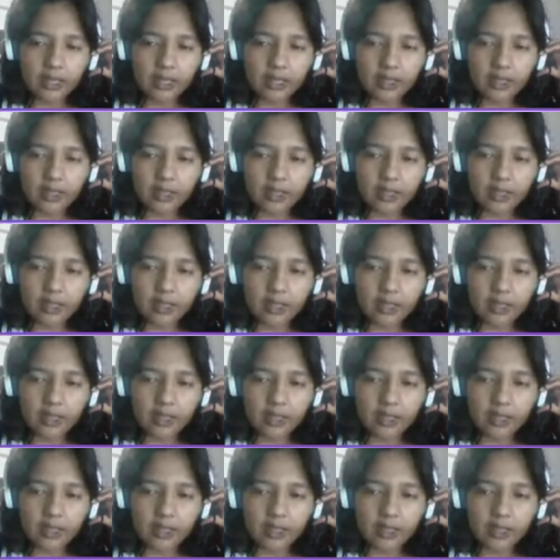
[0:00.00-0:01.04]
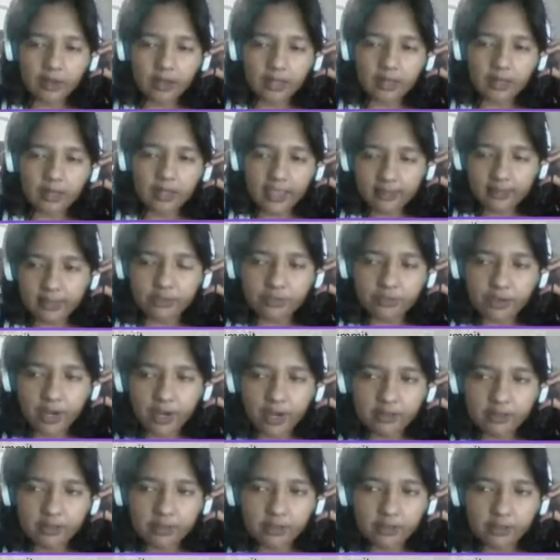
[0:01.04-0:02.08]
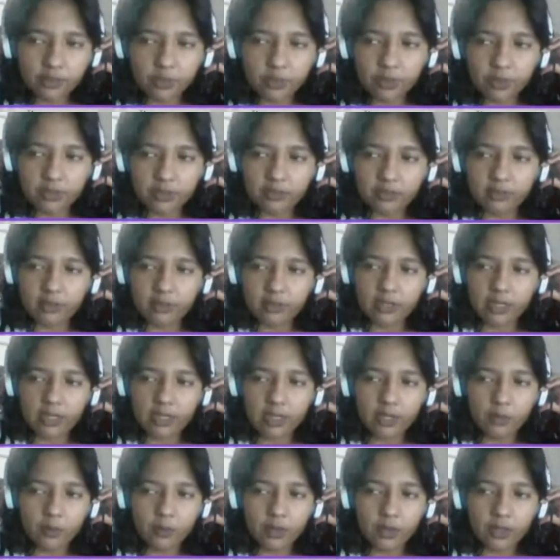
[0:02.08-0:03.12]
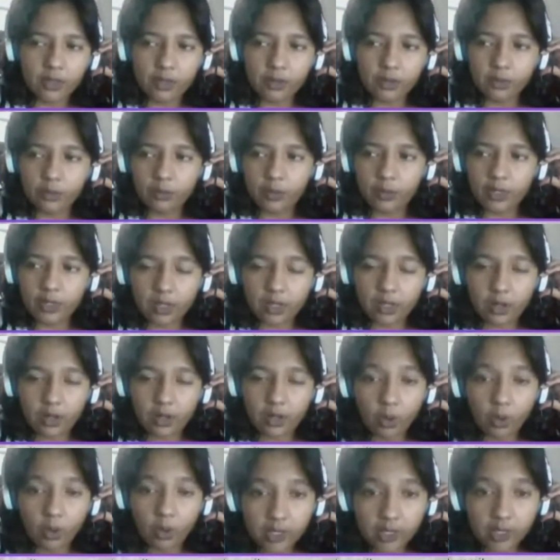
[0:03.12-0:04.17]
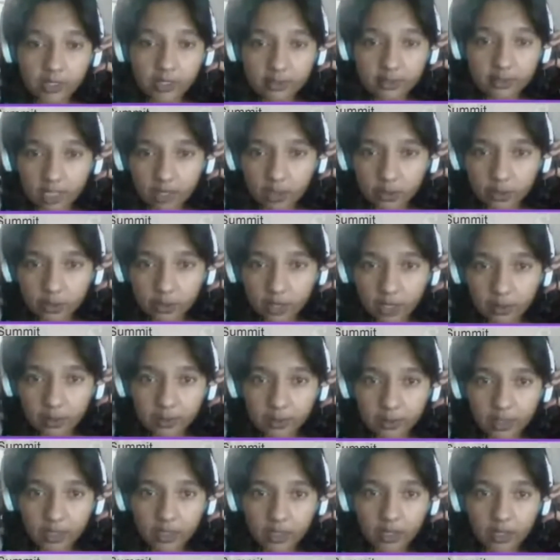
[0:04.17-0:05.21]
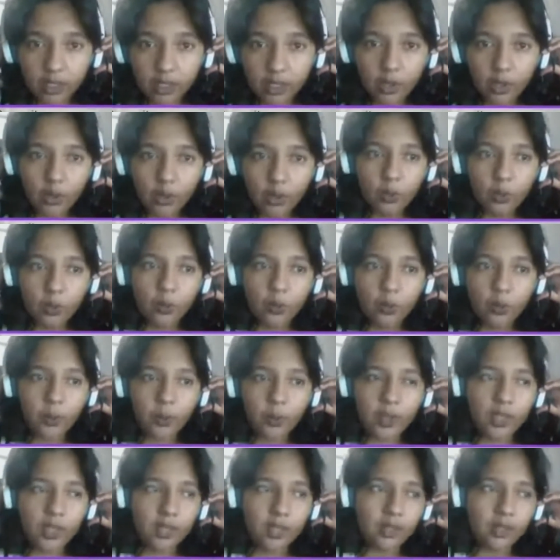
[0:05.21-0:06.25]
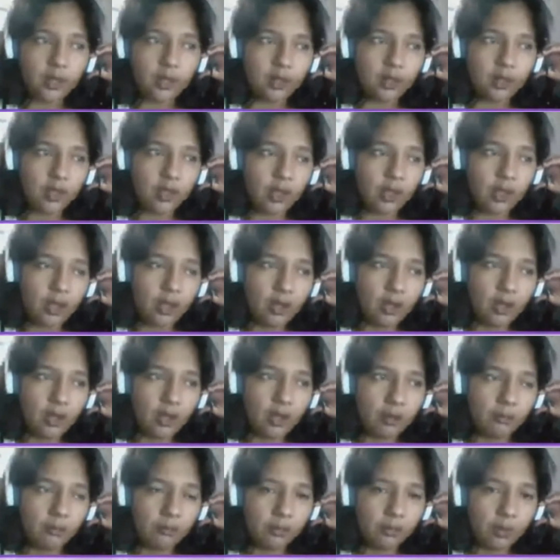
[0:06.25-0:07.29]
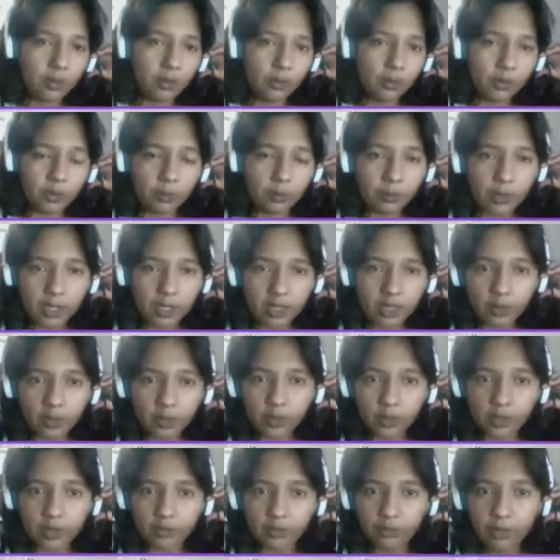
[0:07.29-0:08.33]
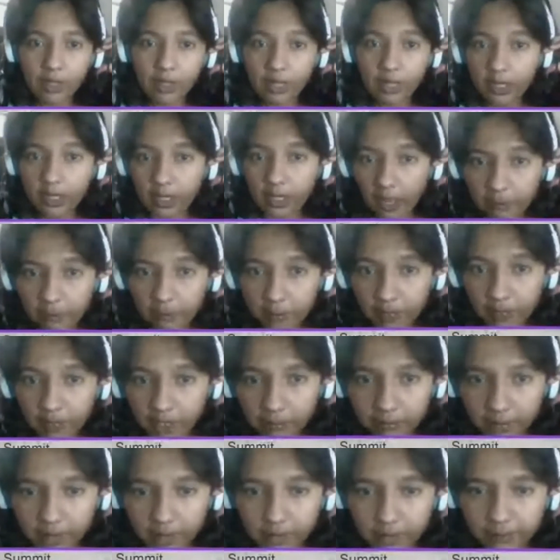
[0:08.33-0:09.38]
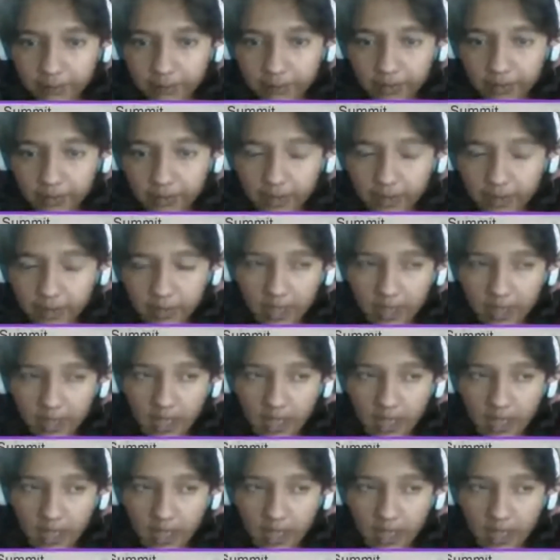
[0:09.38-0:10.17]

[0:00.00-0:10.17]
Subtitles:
And that the second stage of crisis was dealing with, when the lawyers started to come in, when the media were really hyping up the